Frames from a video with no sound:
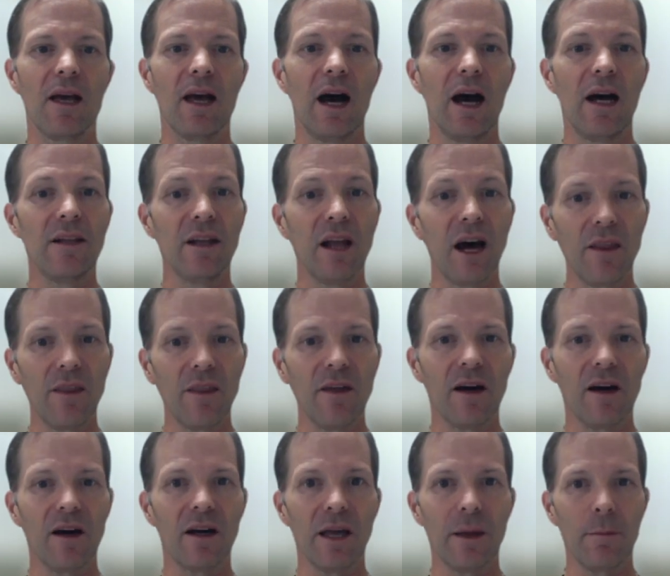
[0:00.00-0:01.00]

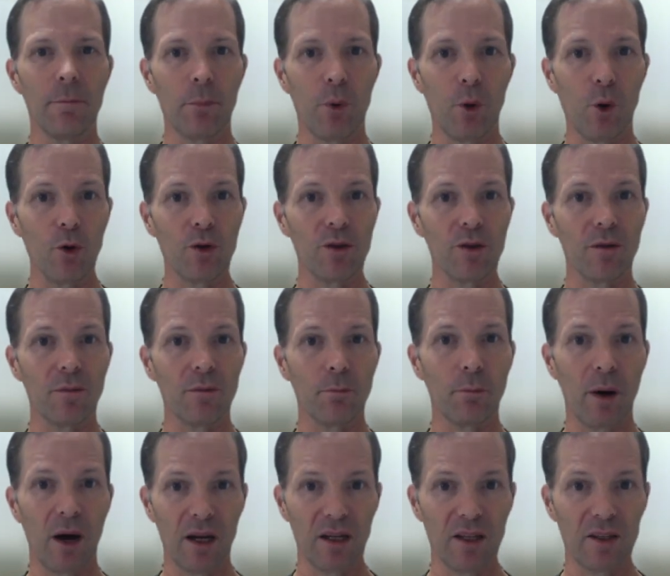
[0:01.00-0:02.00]
Another important
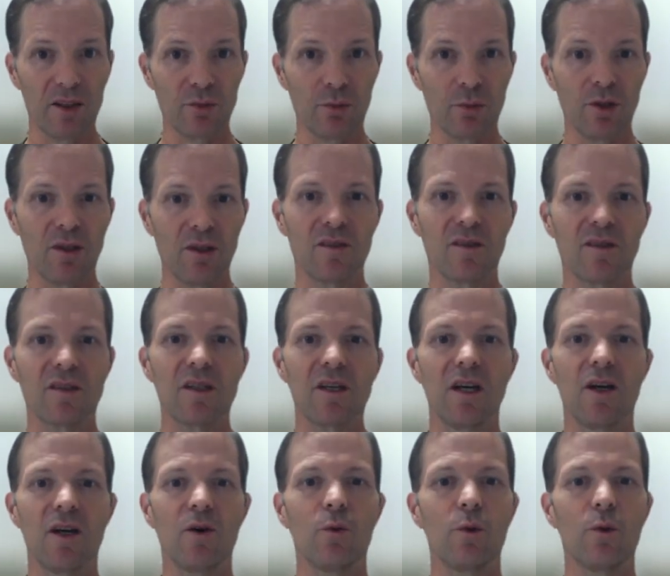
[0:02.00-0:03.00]
punishment
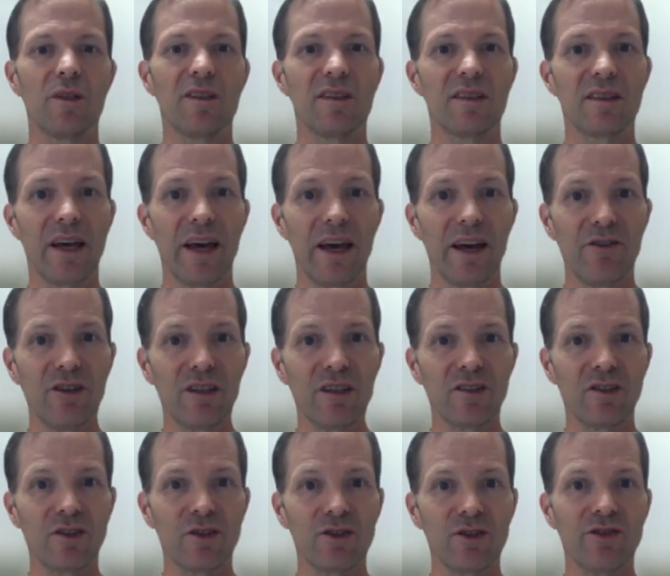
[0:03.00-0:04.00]
was
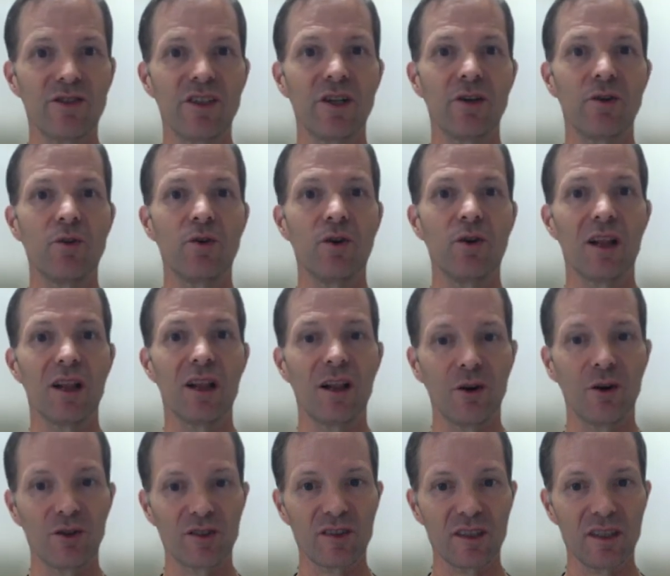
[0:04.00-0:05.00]
territorial
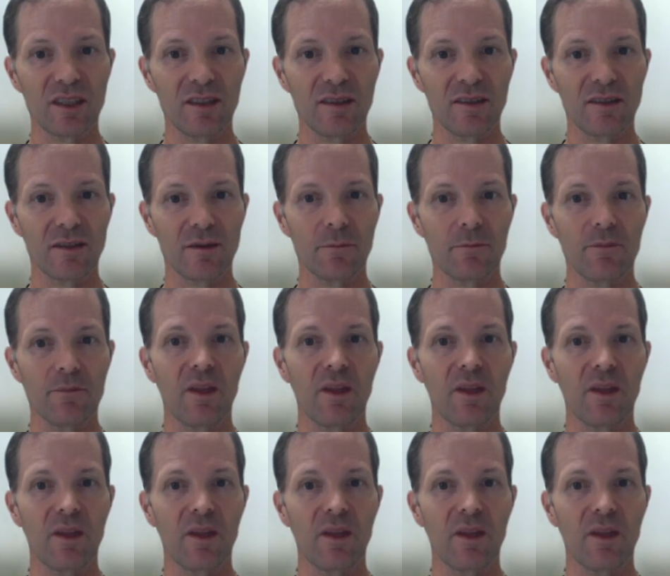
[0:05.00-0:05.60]
losses,